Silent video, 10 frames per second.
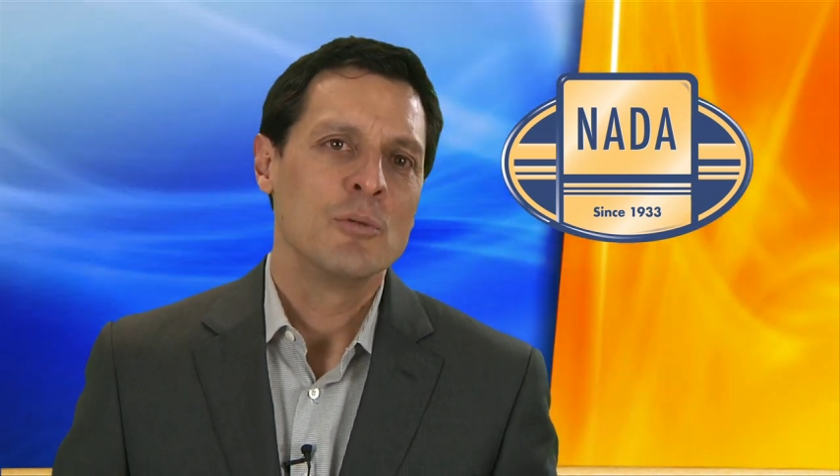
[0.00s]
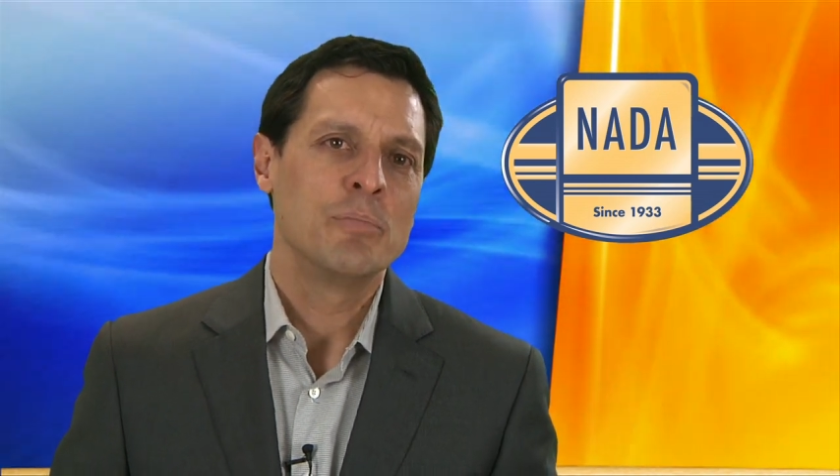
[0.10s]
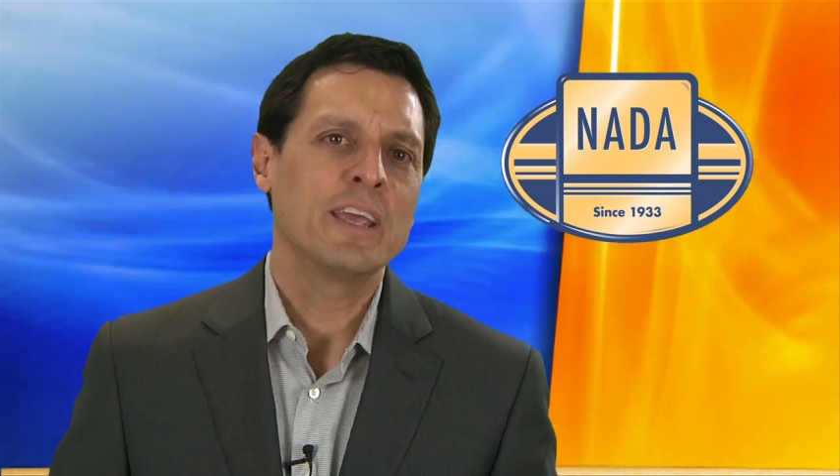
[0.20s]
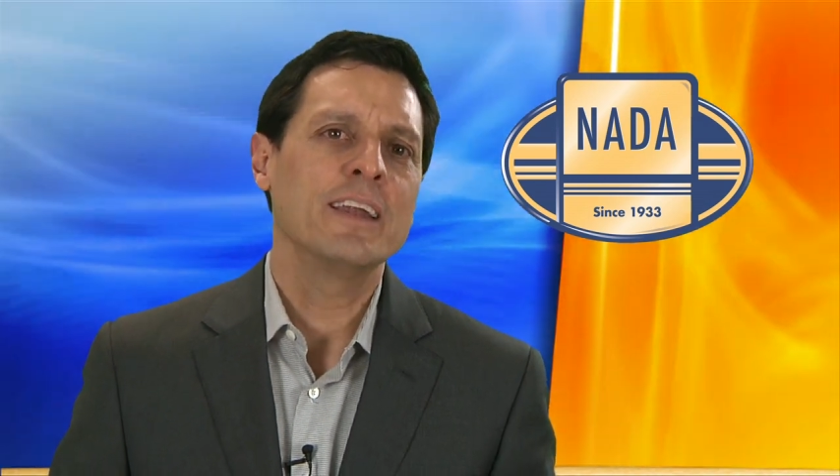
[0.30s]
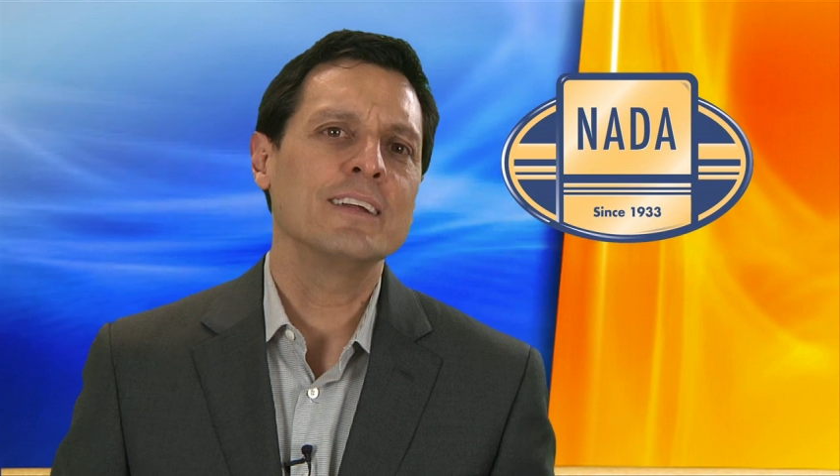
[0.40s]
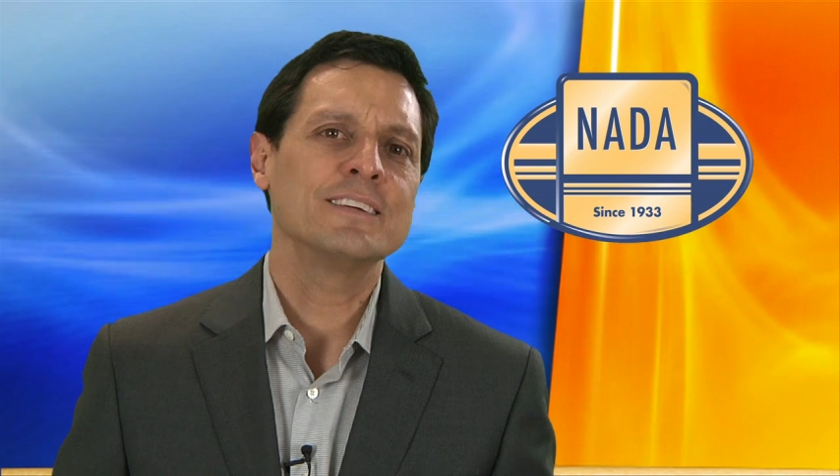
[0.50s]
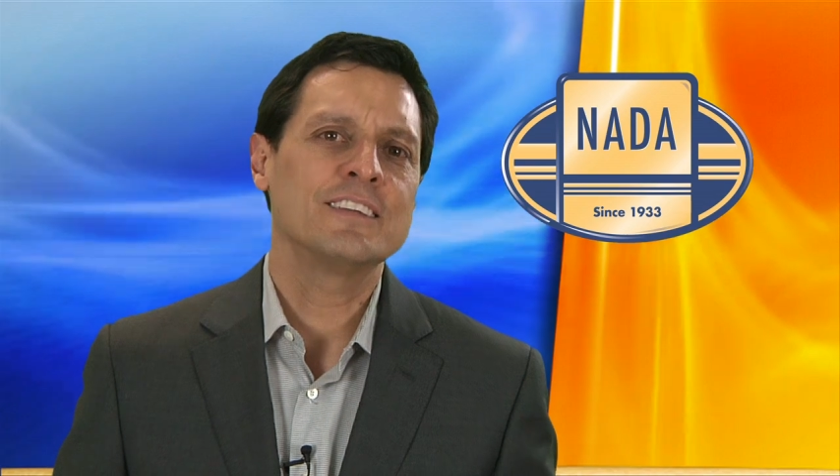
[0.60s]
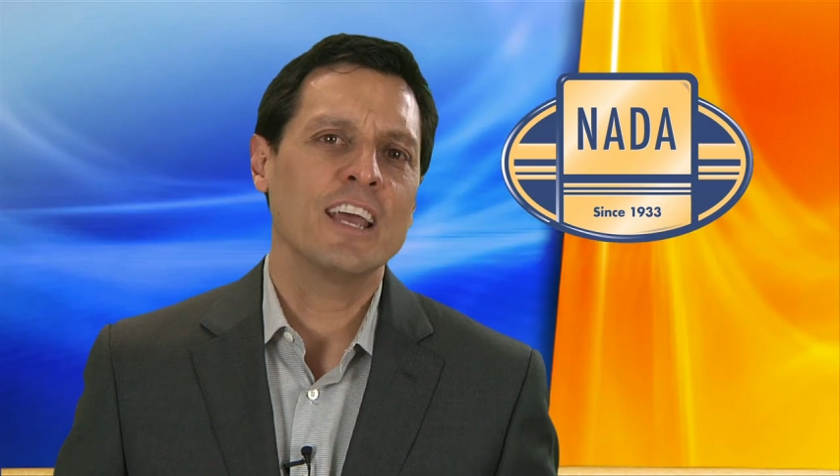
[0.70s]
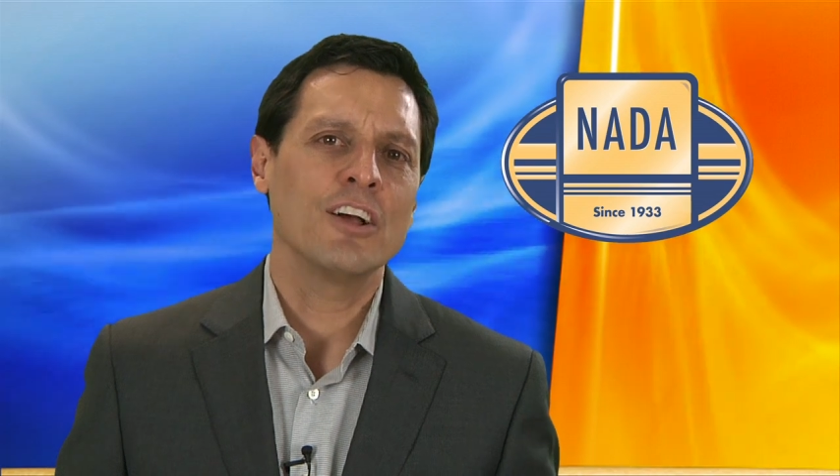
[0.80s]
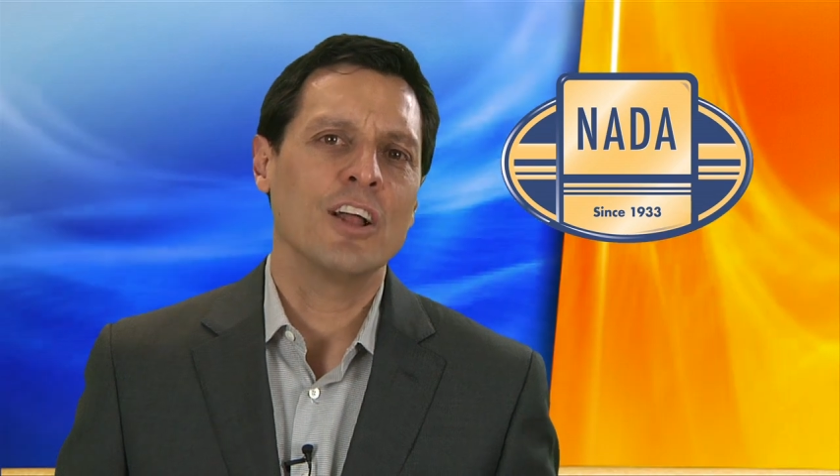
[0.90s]
beginning to
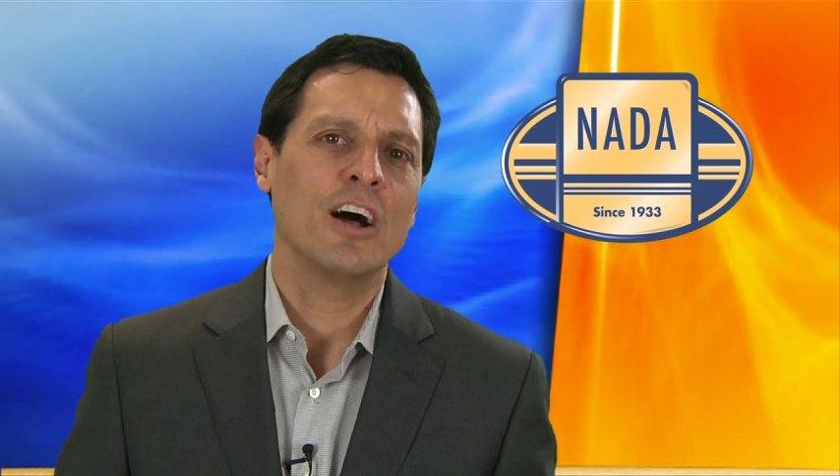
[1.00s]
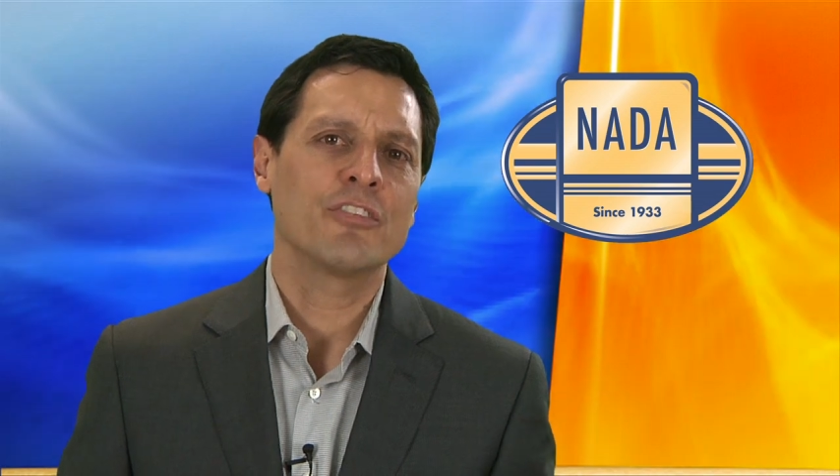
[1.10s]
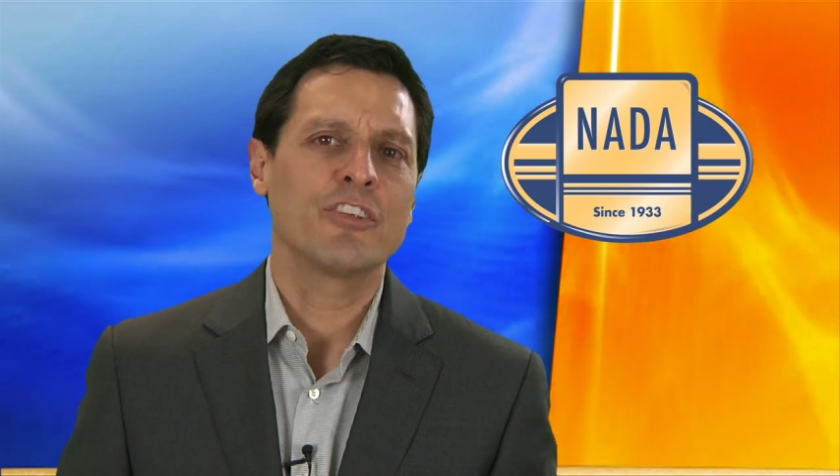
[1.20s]
tail off